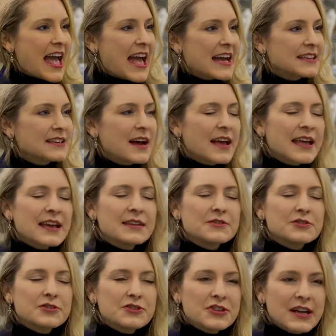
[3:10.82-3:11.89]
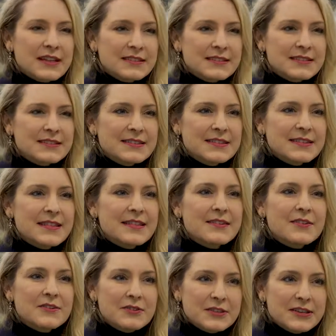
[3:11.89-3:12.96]
and I had just
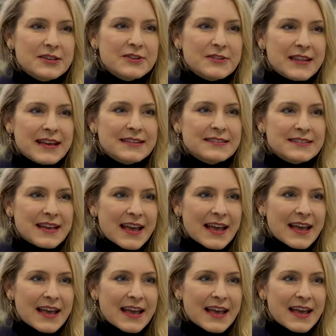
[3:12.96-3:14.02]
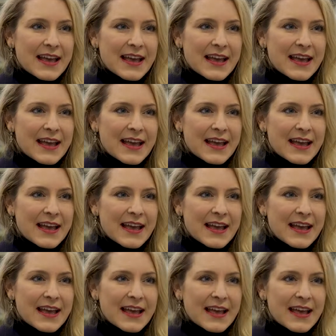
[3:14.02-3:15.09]
earlier that day been in one
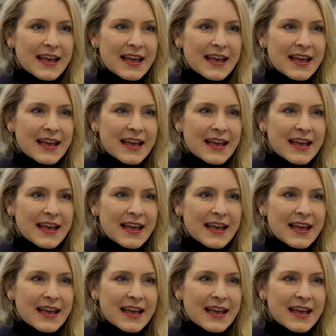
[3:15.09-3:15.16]
of our